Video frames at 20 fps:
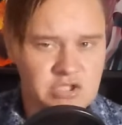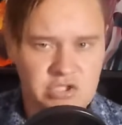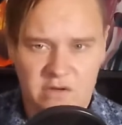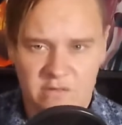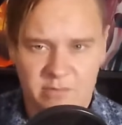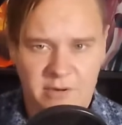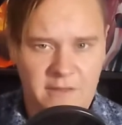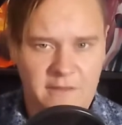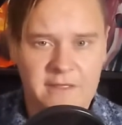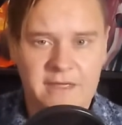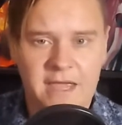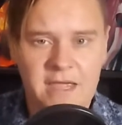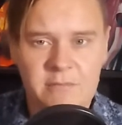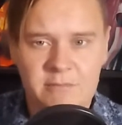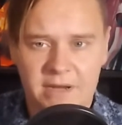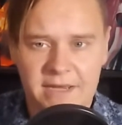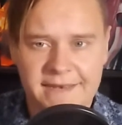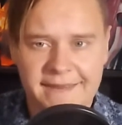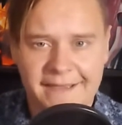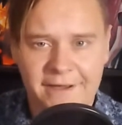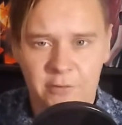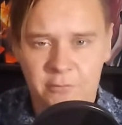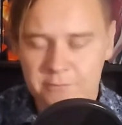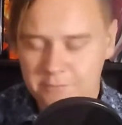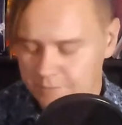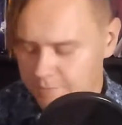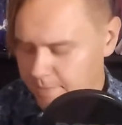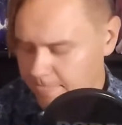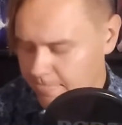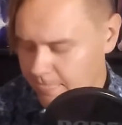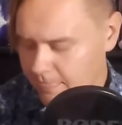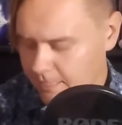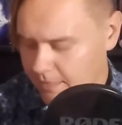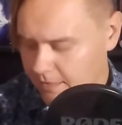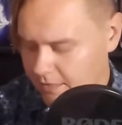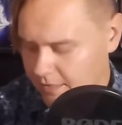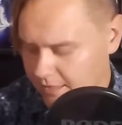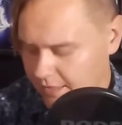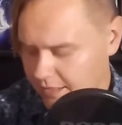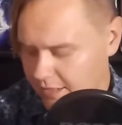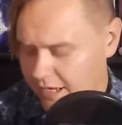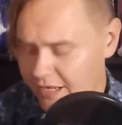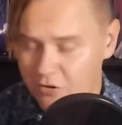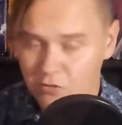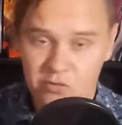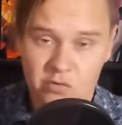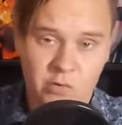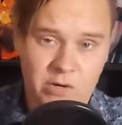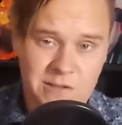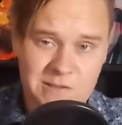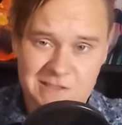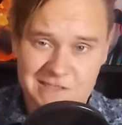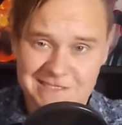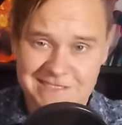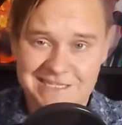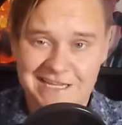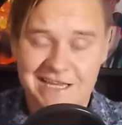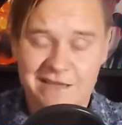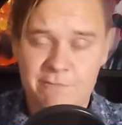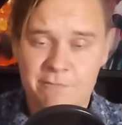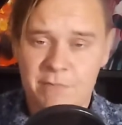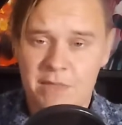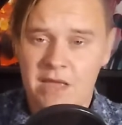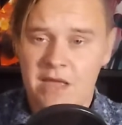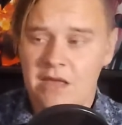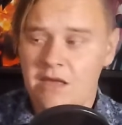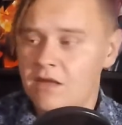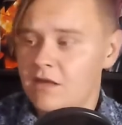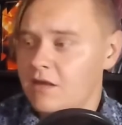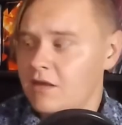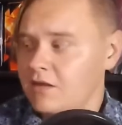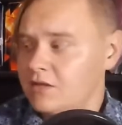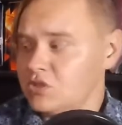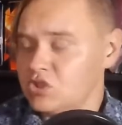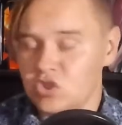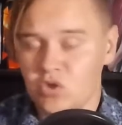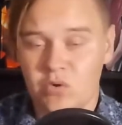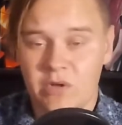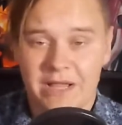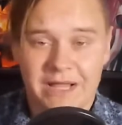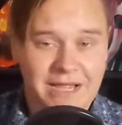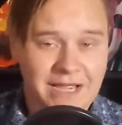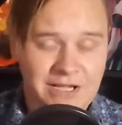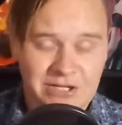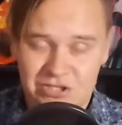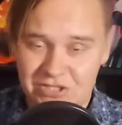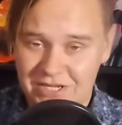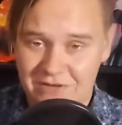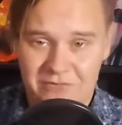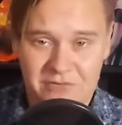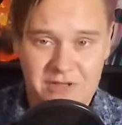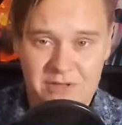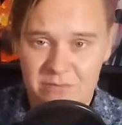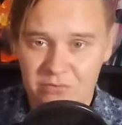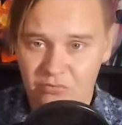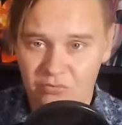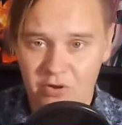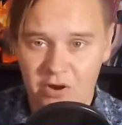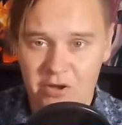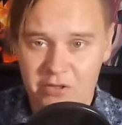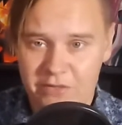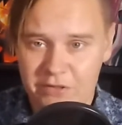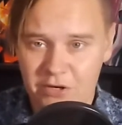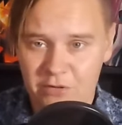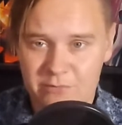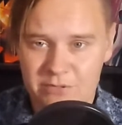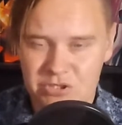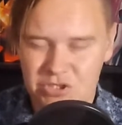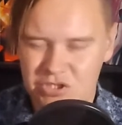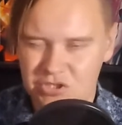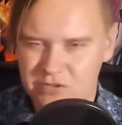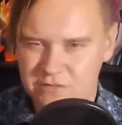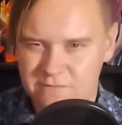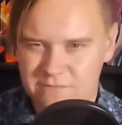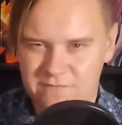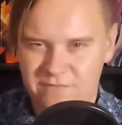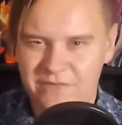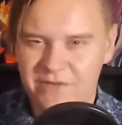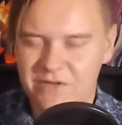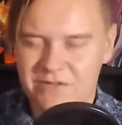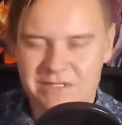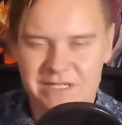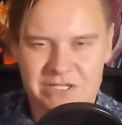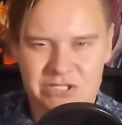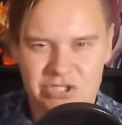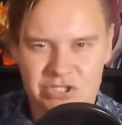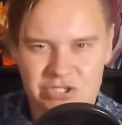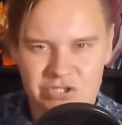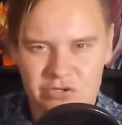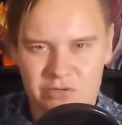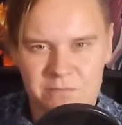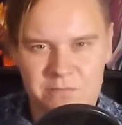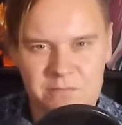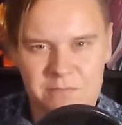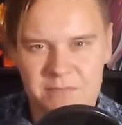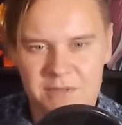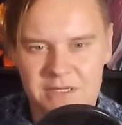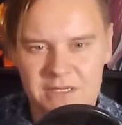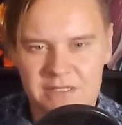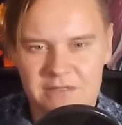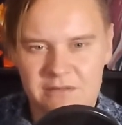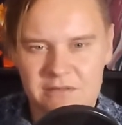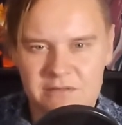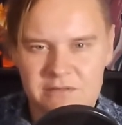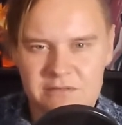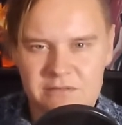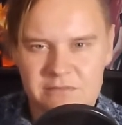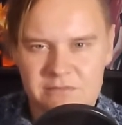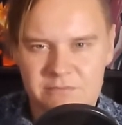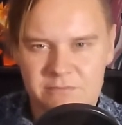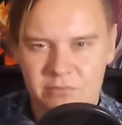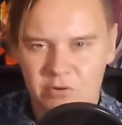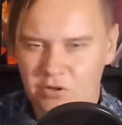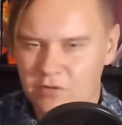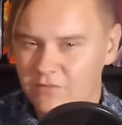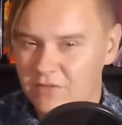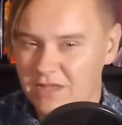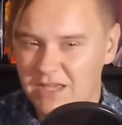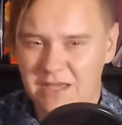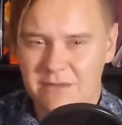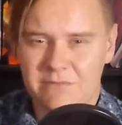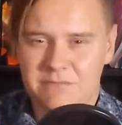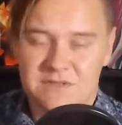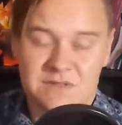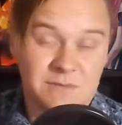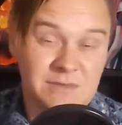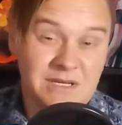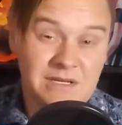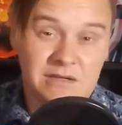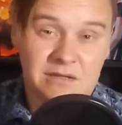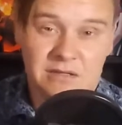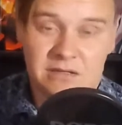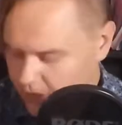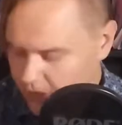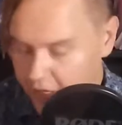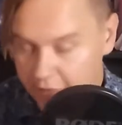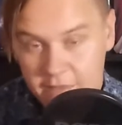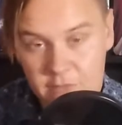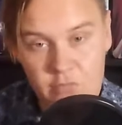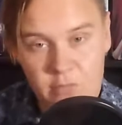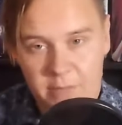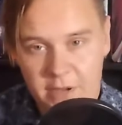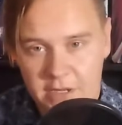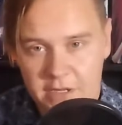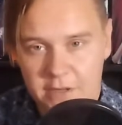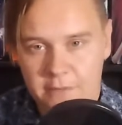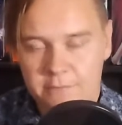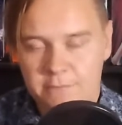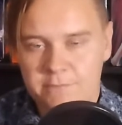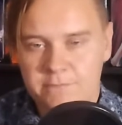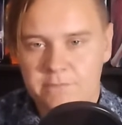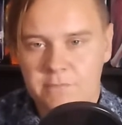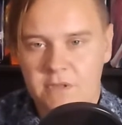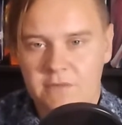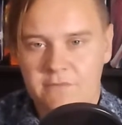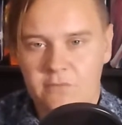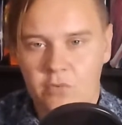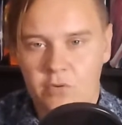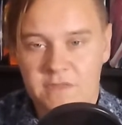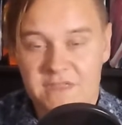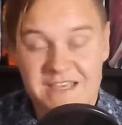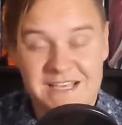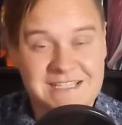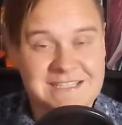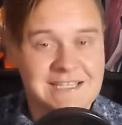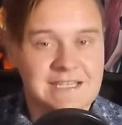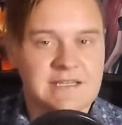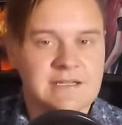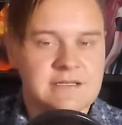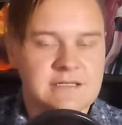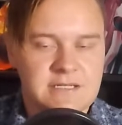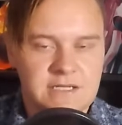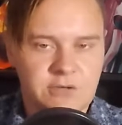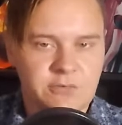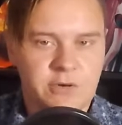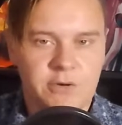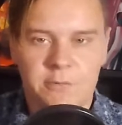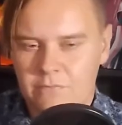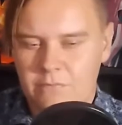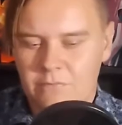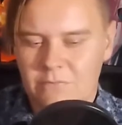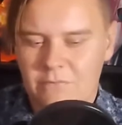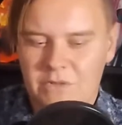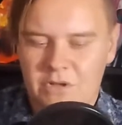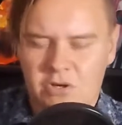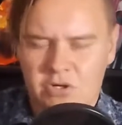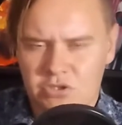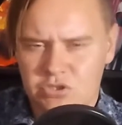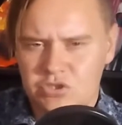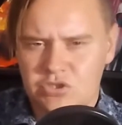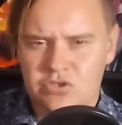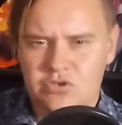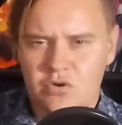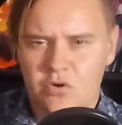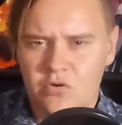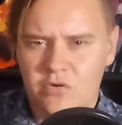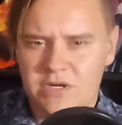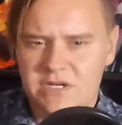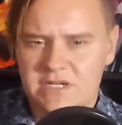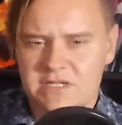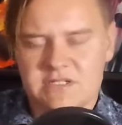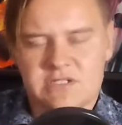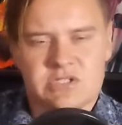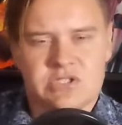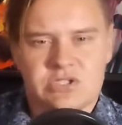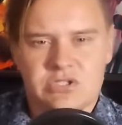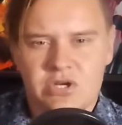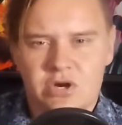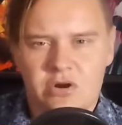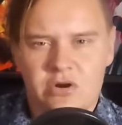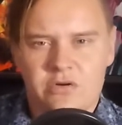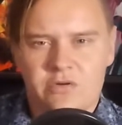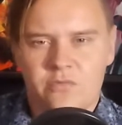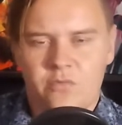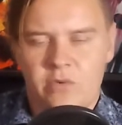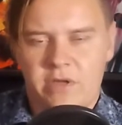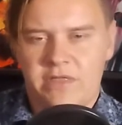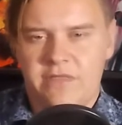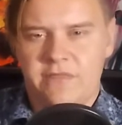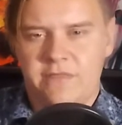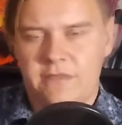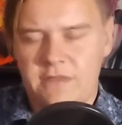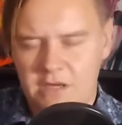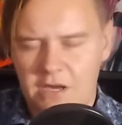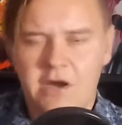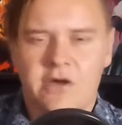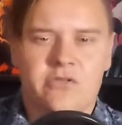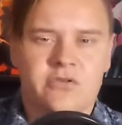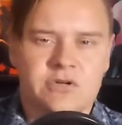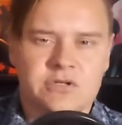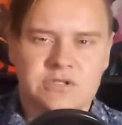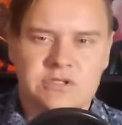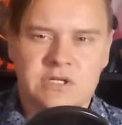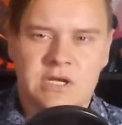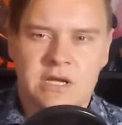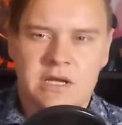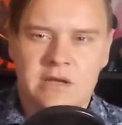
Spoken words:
should have been in the game by now. I don't know what else to say. So, I could definitely be wrong there, but she just feels like she should be part of the game to me. And then Rebecca, for the Ascendant hero. Her story doesn't start with the others,